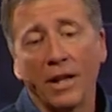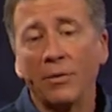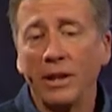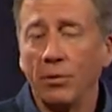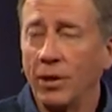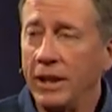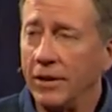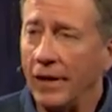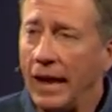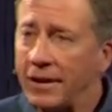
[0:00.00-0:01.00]
I really didn't want to hear
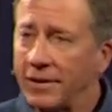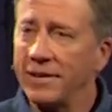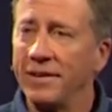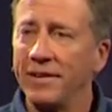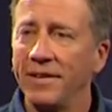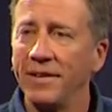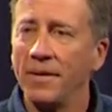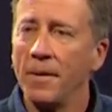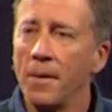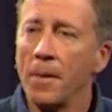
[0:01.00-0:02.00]
that.
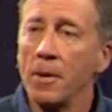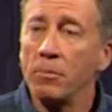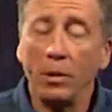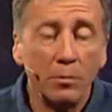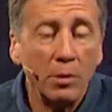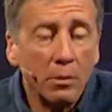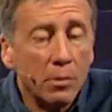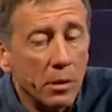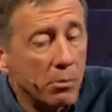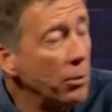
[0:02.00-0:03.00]
But, but,
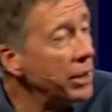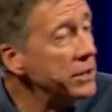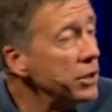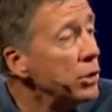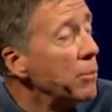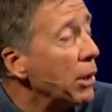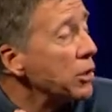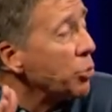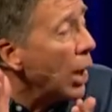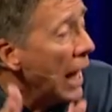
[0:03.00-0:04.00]
but, but we do,
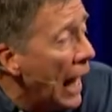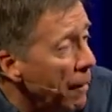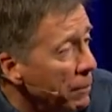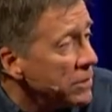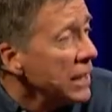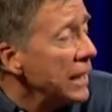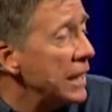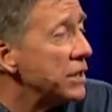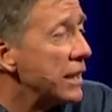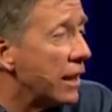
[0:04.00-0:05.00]
because what happens
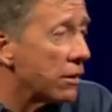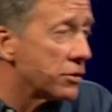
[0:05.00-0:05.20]
is in our